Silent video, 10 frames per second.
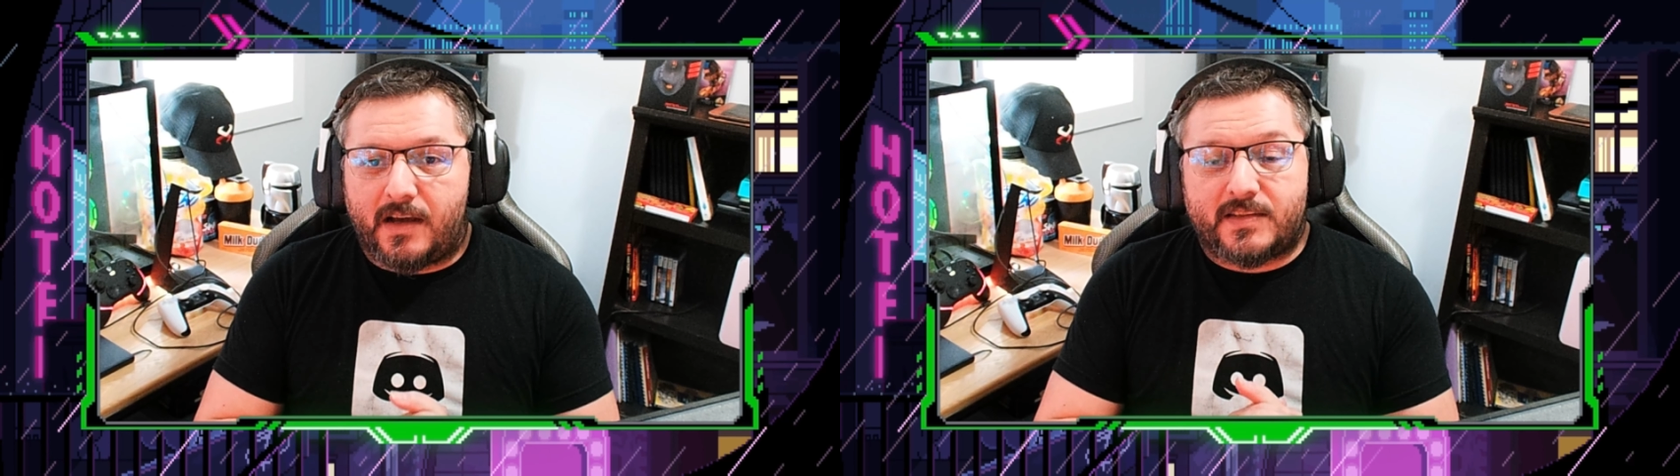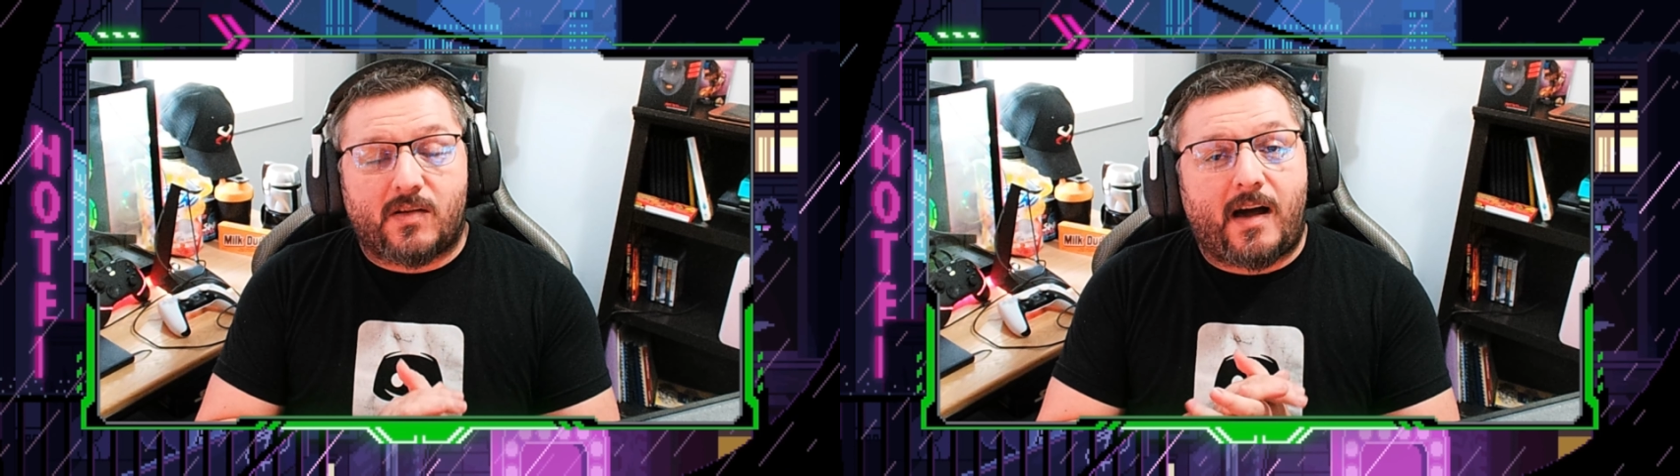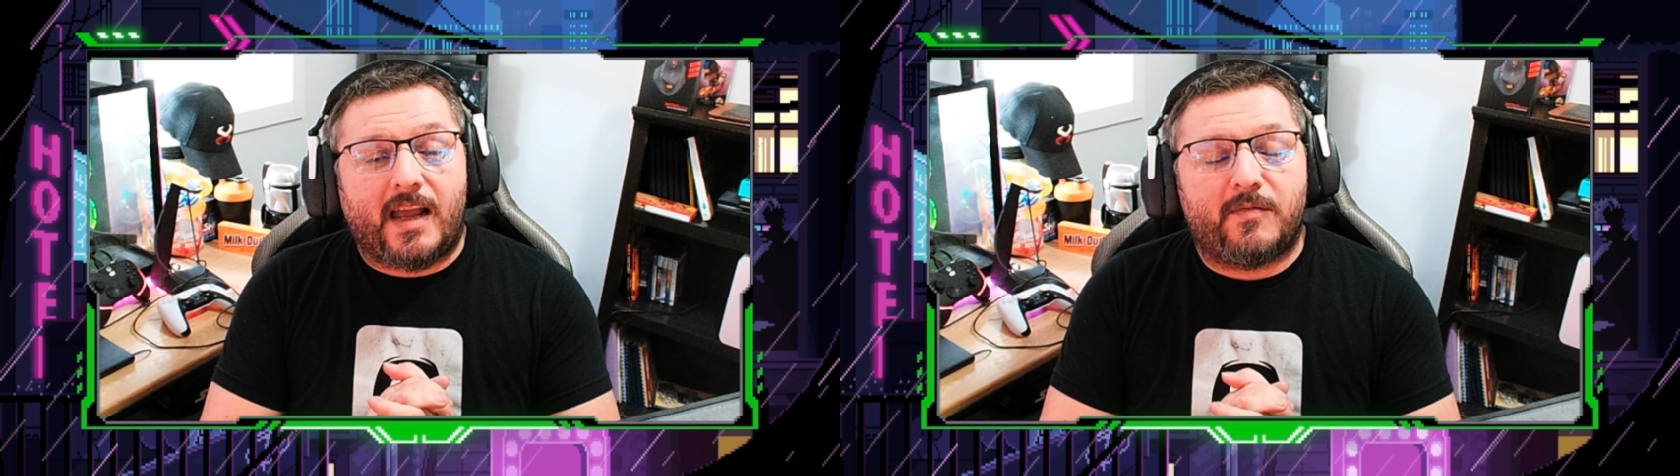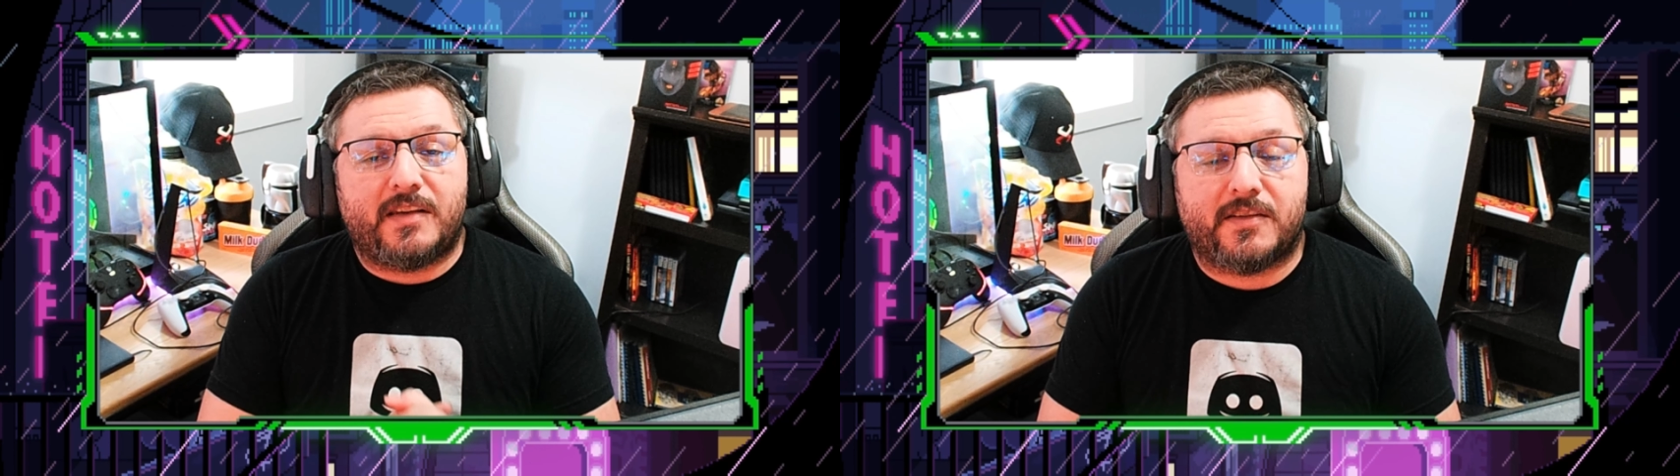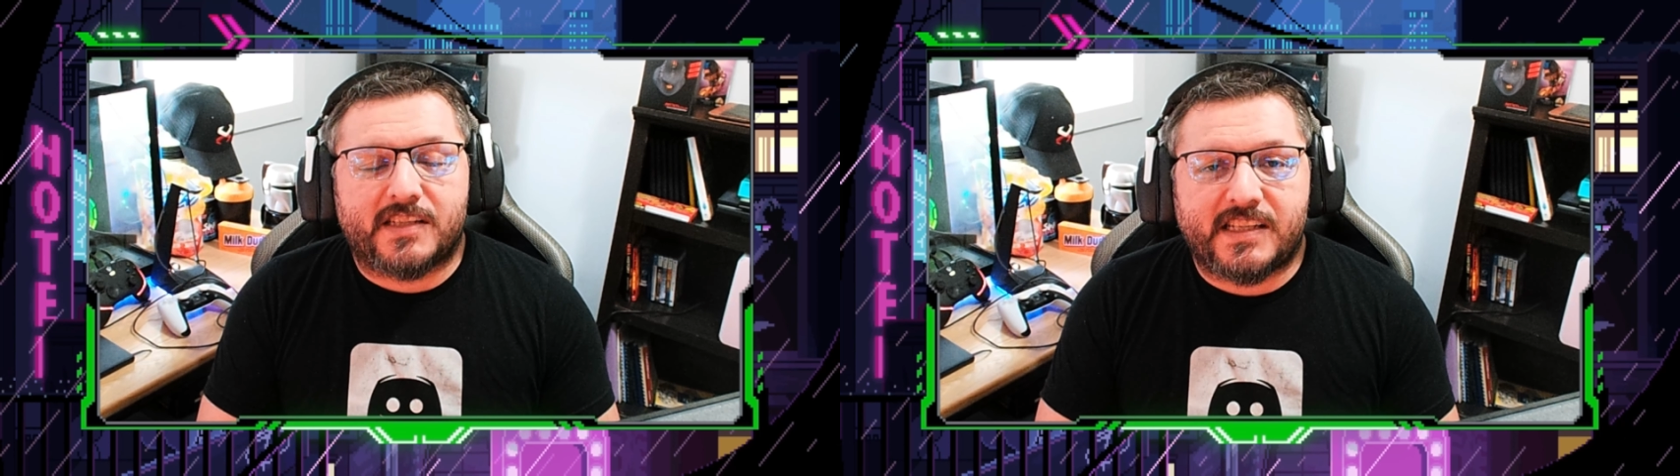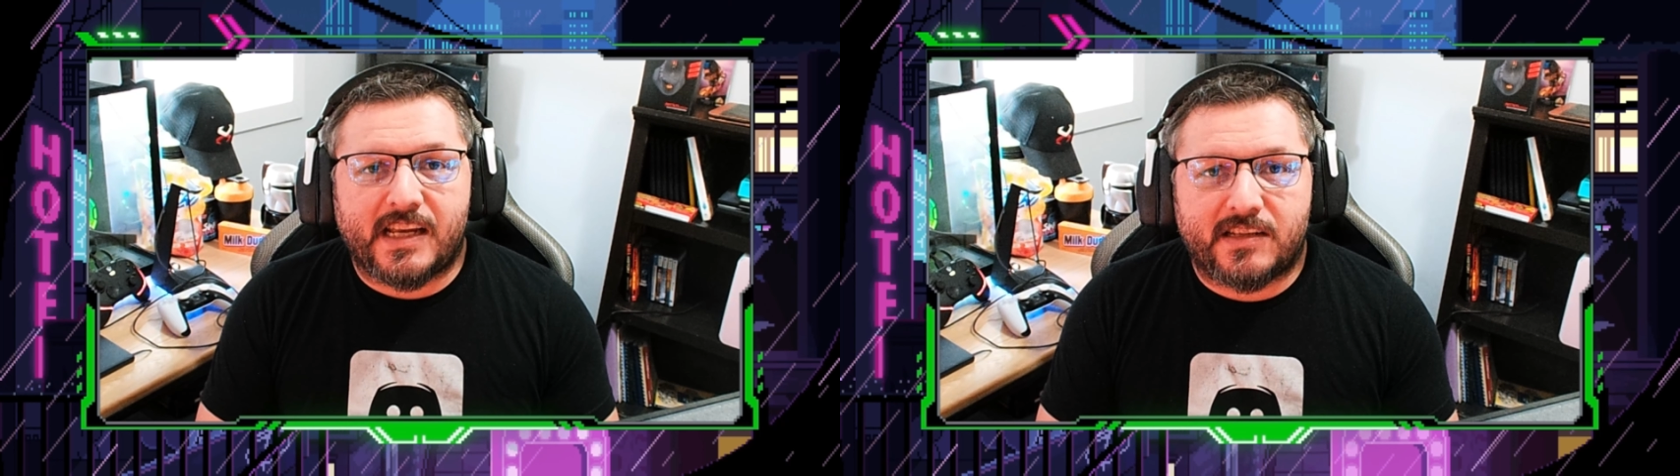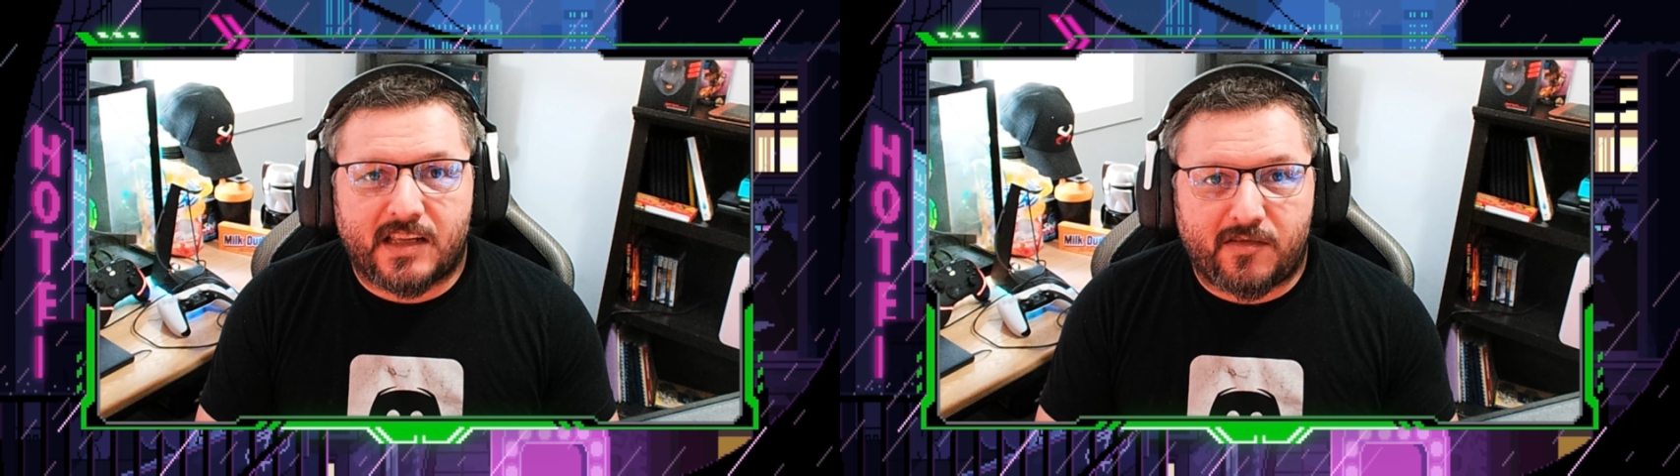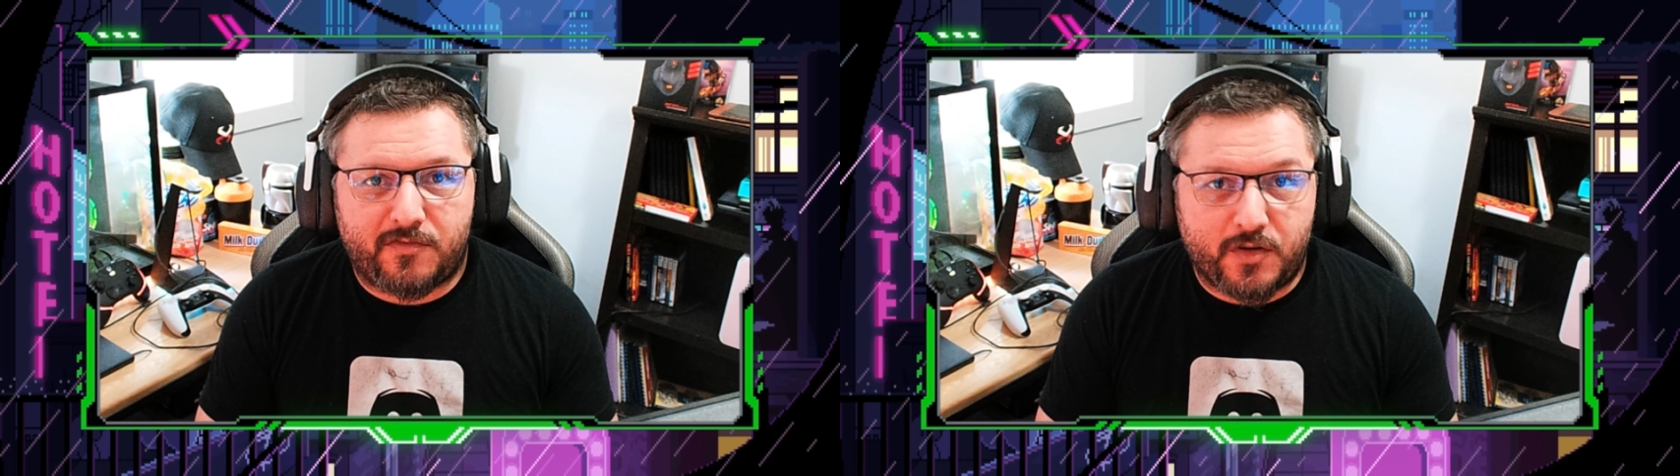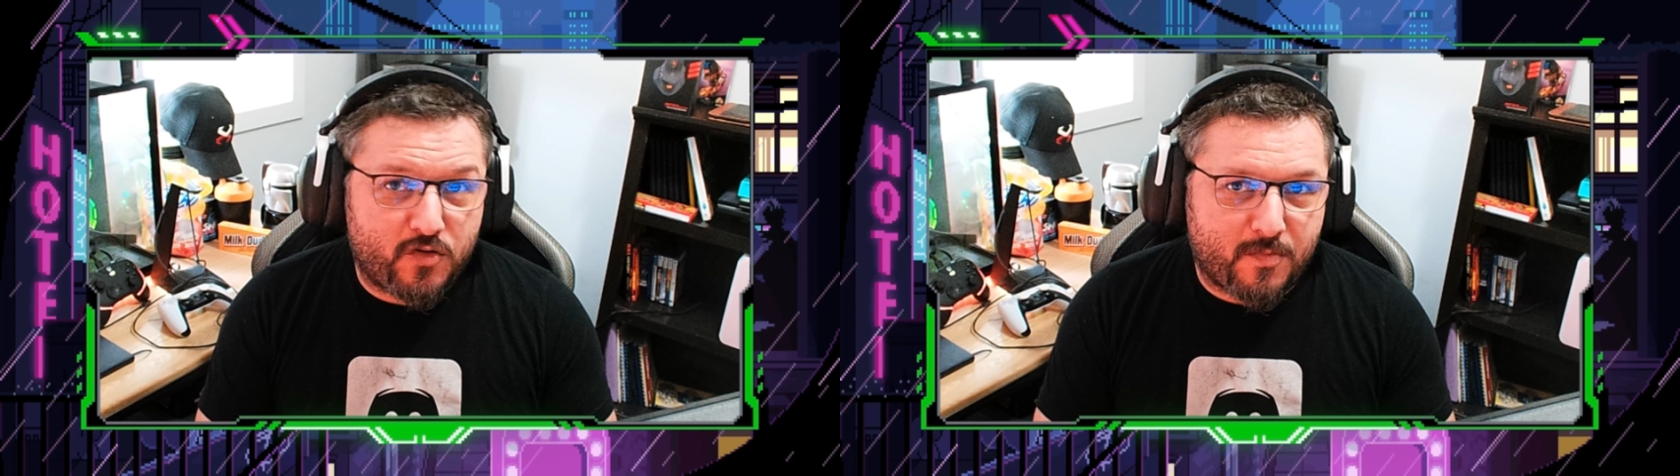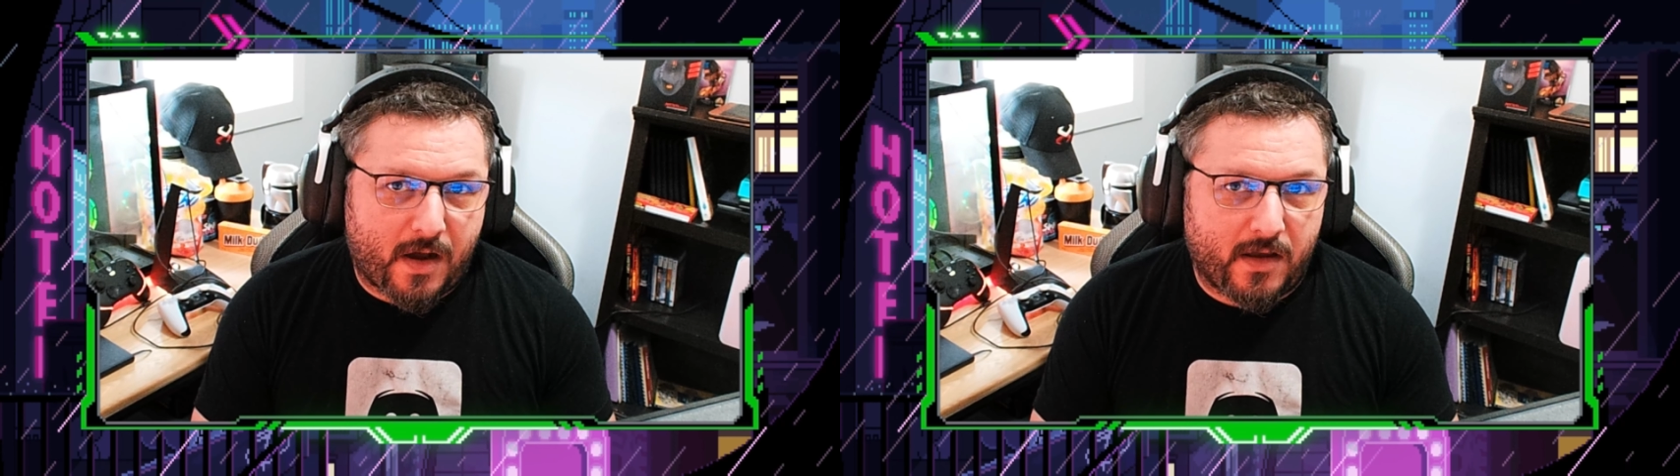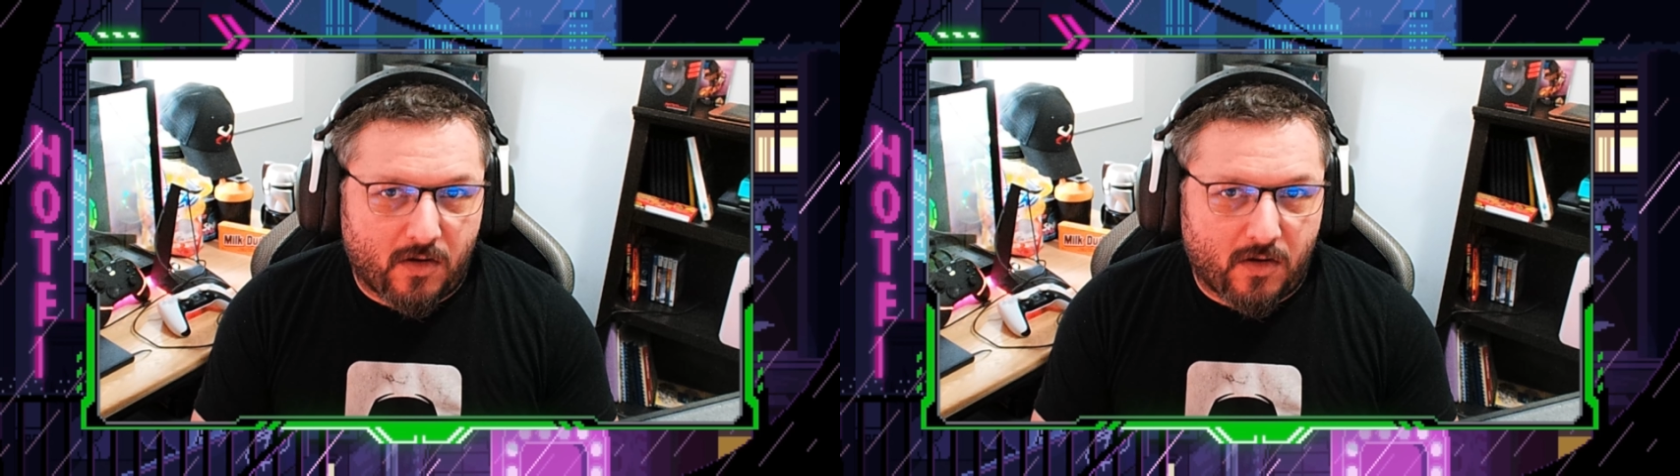so I'm here today to give you my